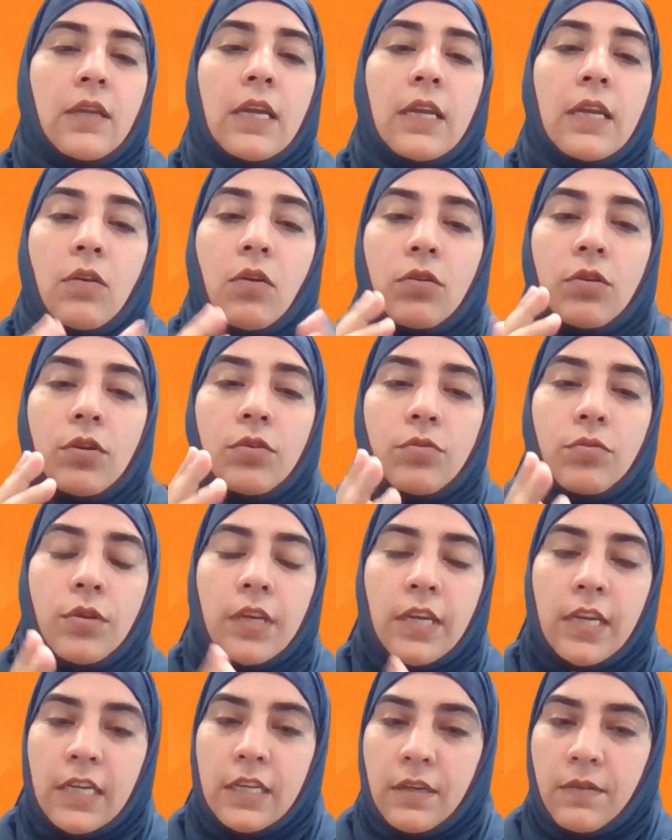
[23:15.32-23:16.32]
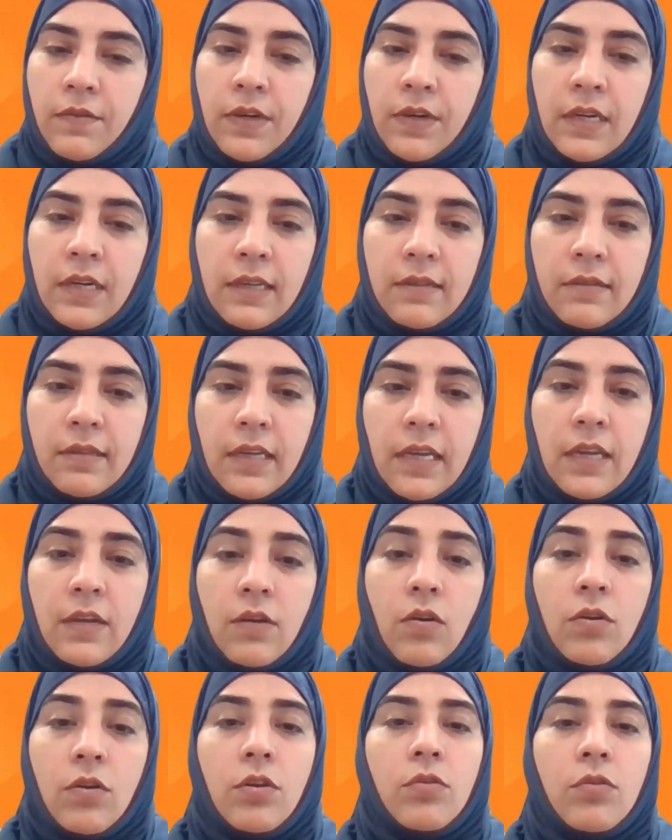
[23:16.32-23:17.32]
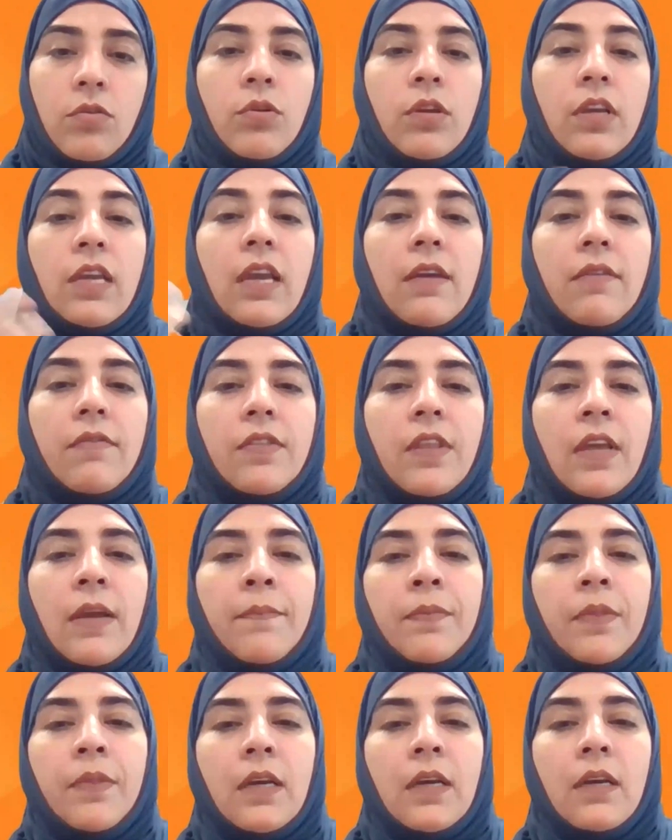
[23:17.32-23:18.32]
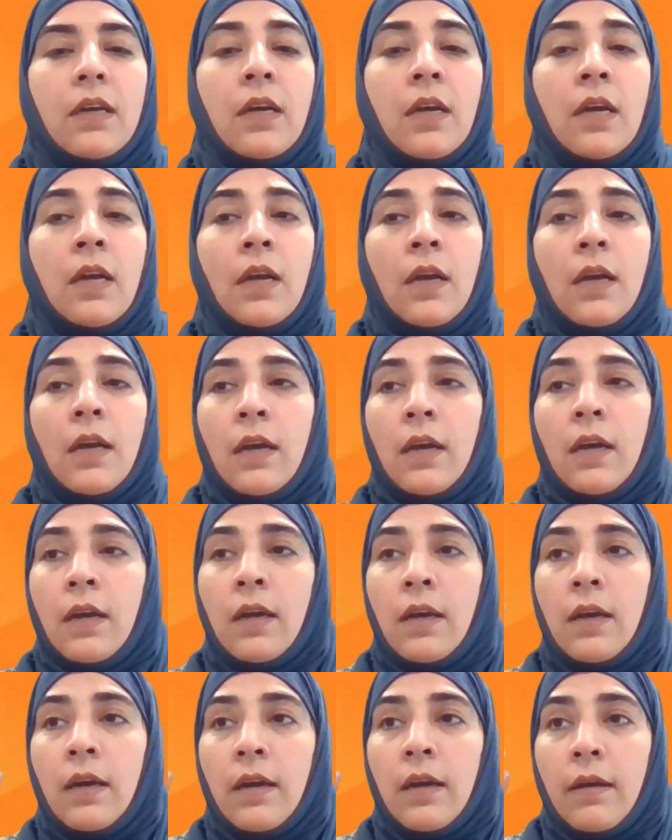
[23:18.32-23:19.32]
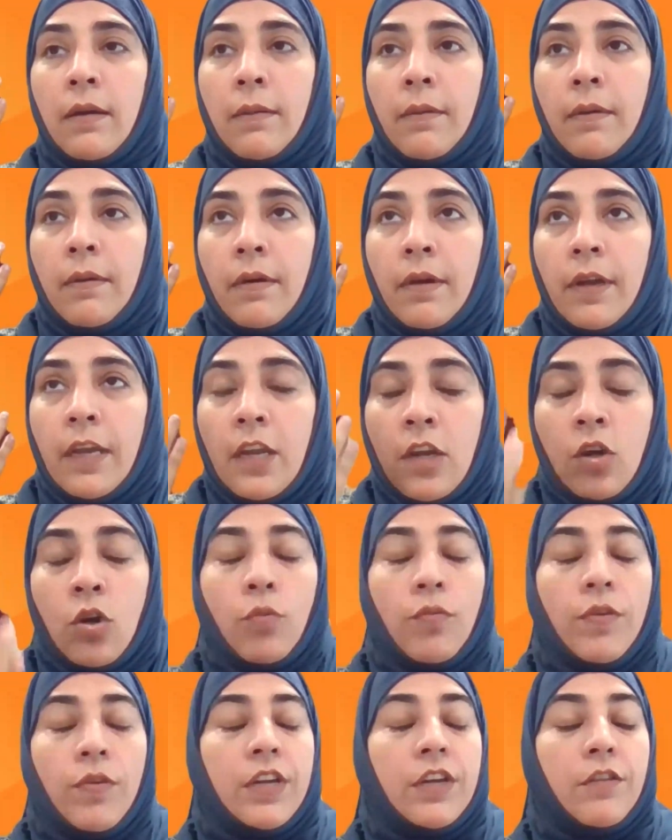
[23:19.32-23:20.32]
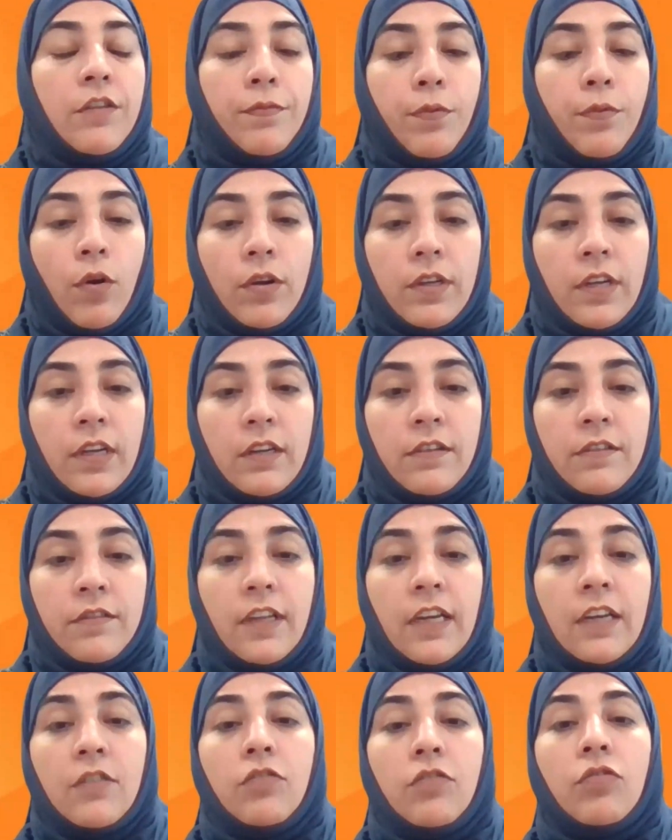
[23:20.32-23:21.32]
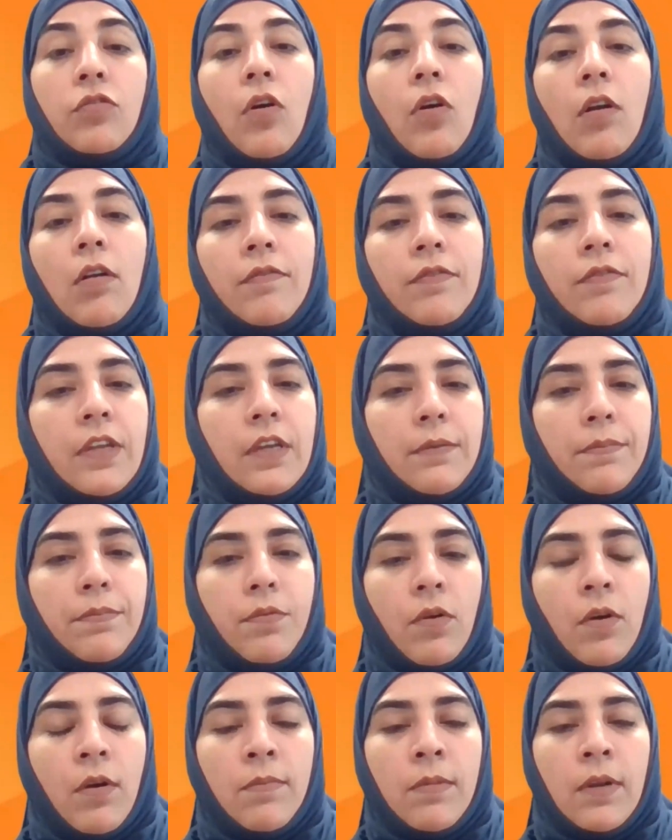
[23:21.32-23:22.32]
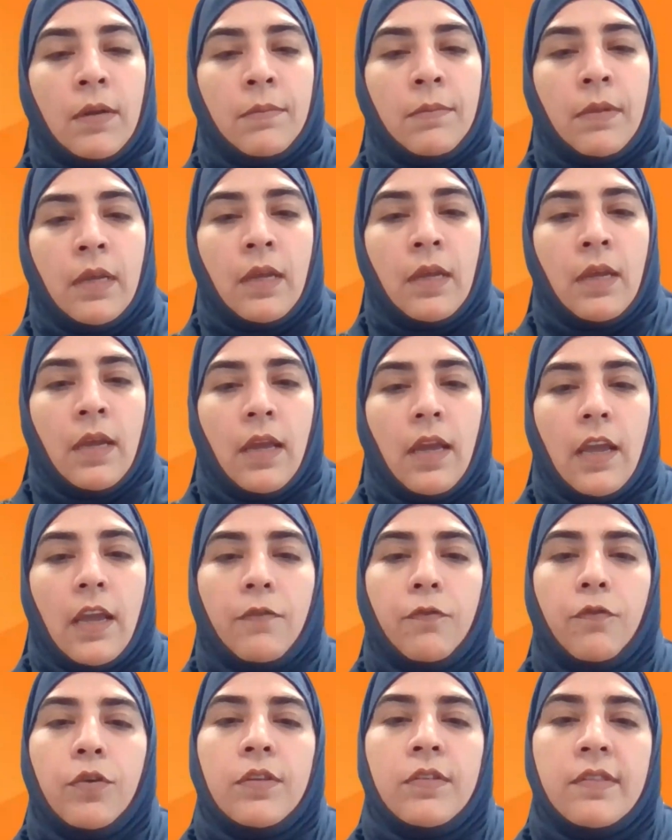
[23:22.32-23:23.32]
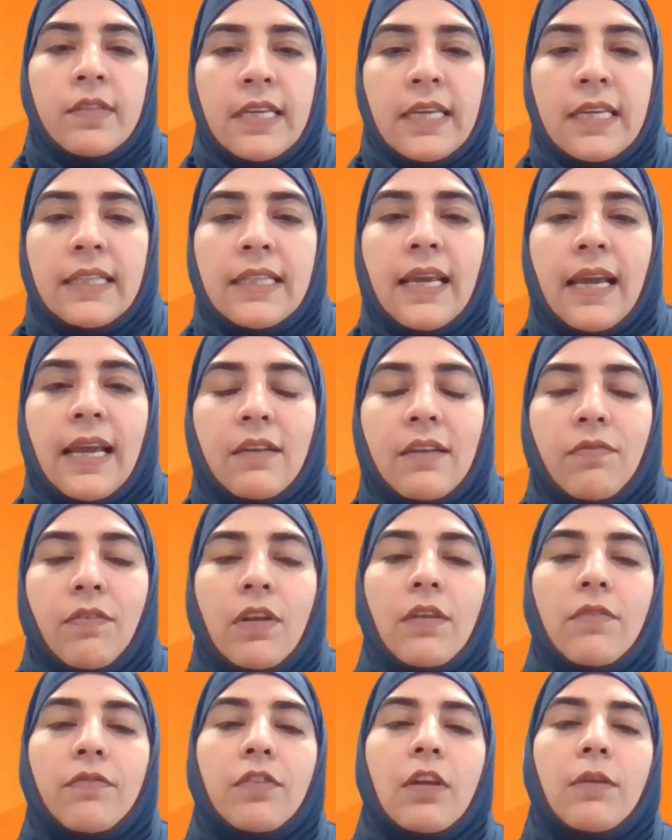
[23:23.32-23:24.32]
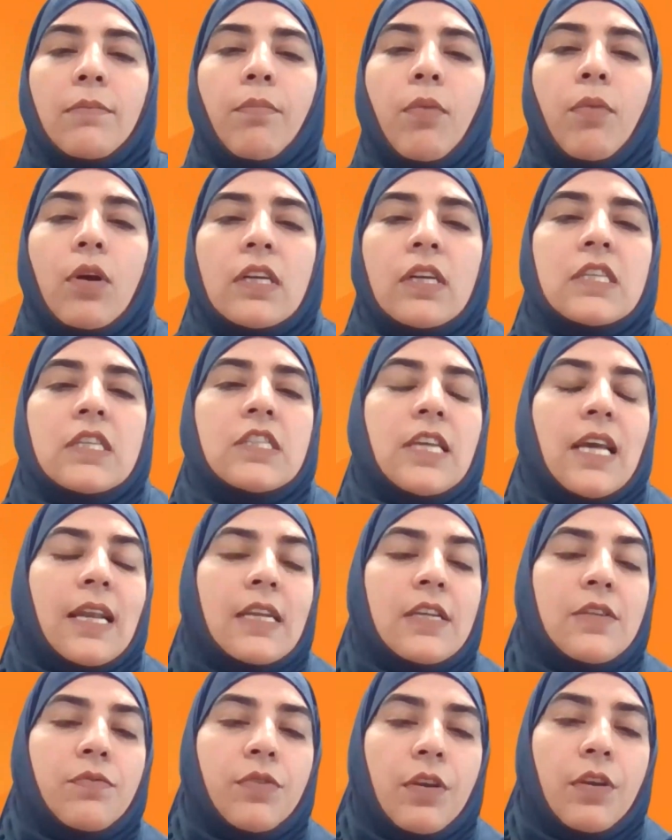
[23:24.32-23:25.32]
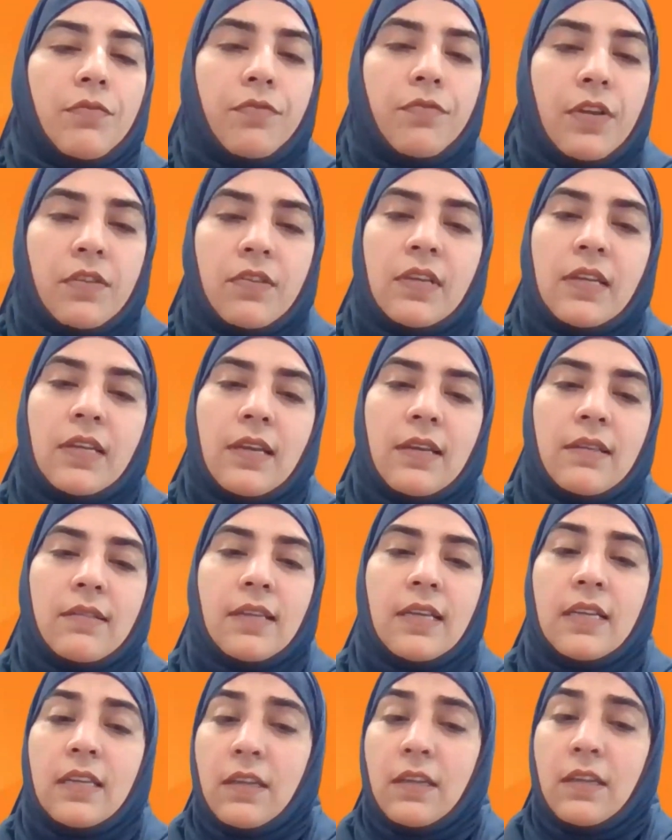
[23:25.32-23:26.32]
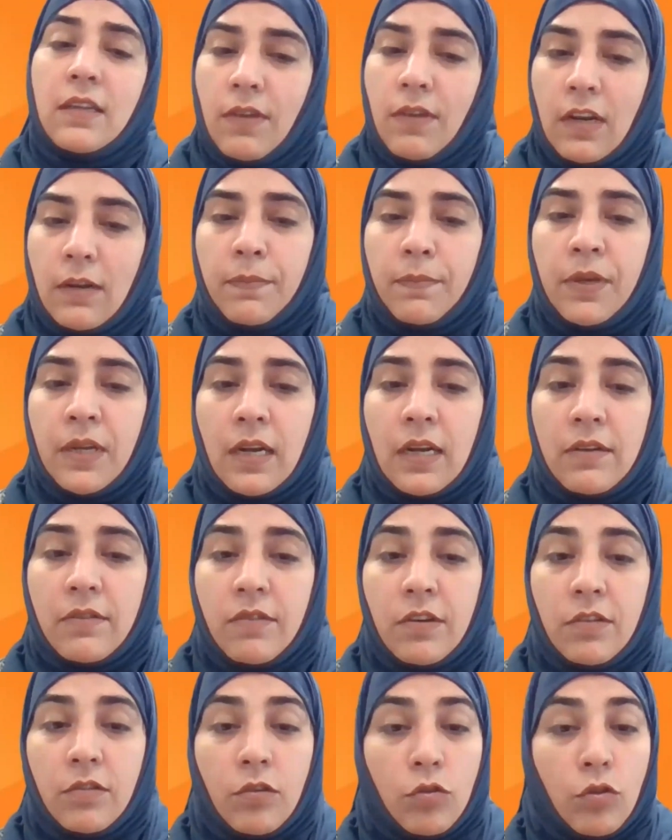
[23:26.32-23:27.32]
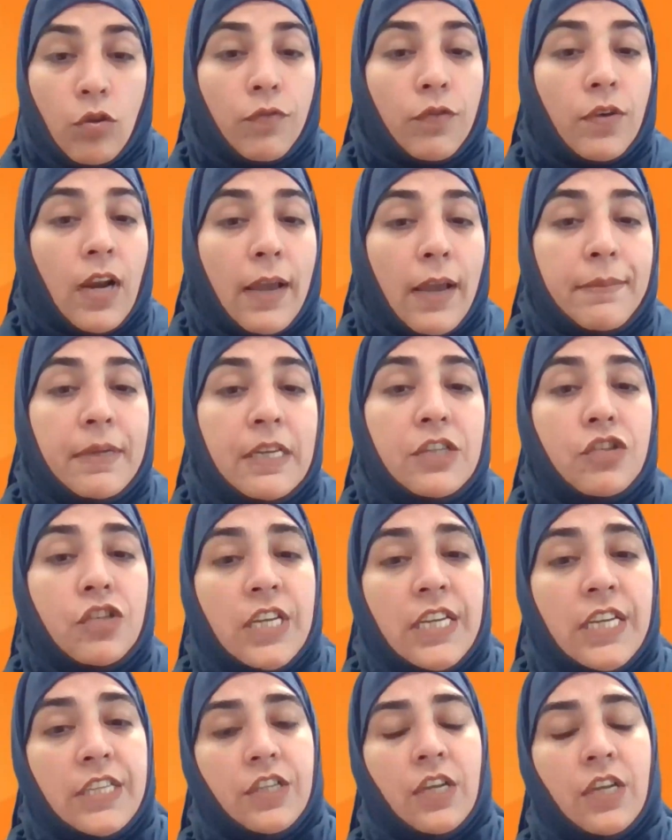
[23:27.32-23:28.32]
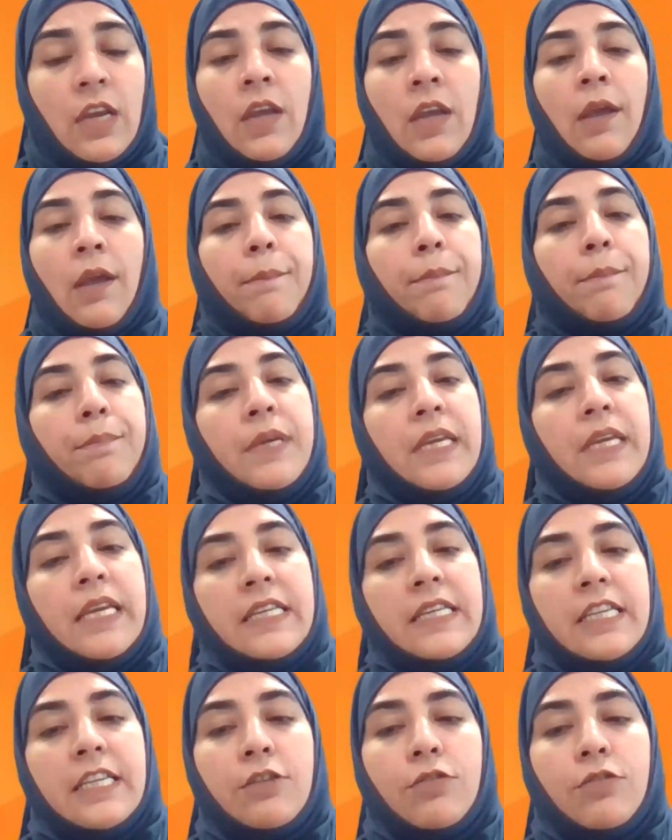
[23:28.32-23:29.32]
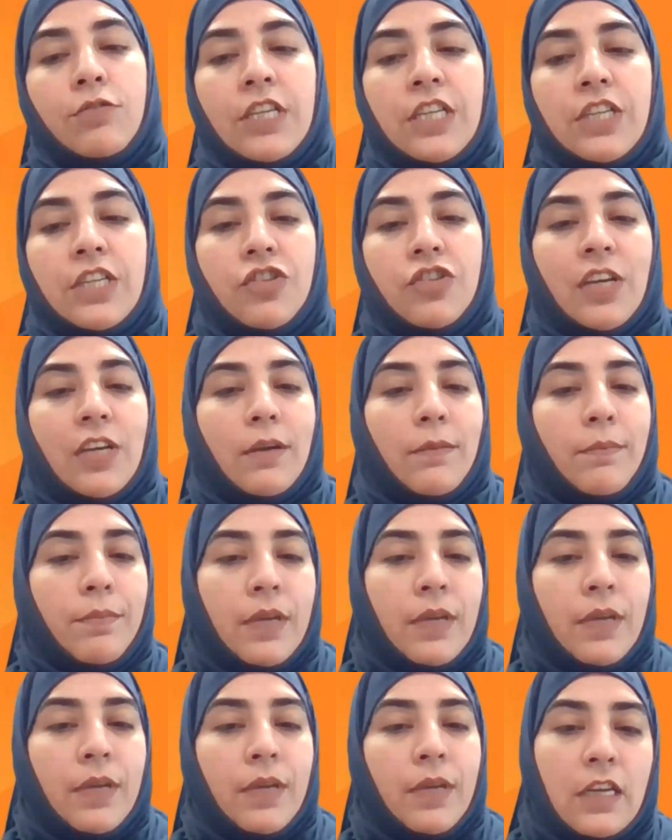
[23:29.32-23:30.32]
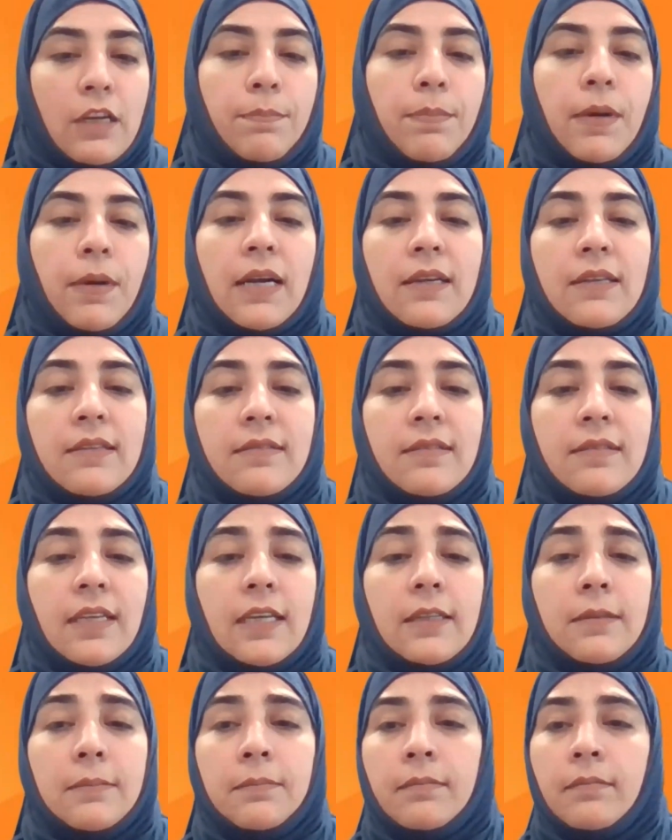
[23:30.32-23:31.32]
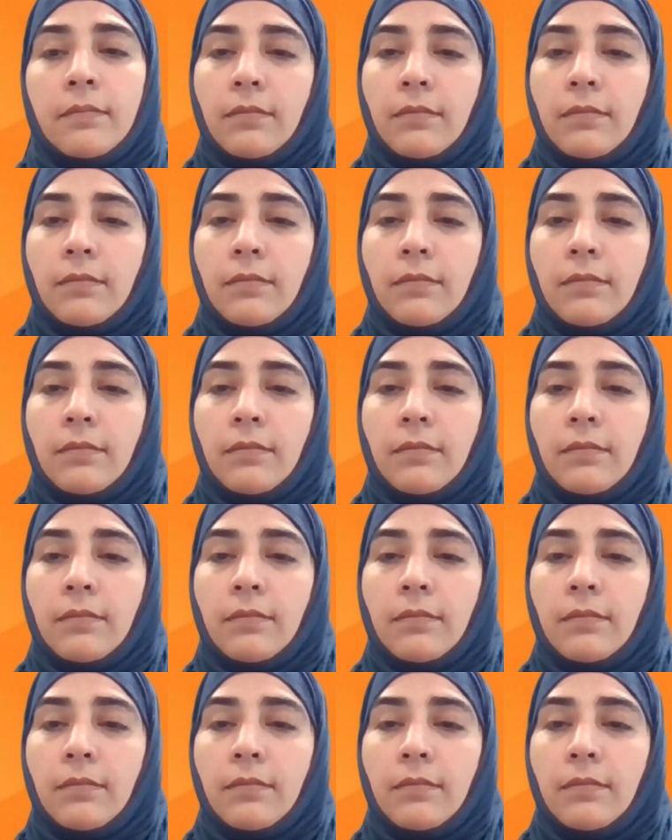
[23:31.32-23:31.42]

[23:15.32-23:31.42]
in order to create awareness, in order to give them the uh, innovative products that solve their problem. If we see that one of the important challenge we are facing is in developing countries is of climate change, be it Indonesia, be it Pakistan,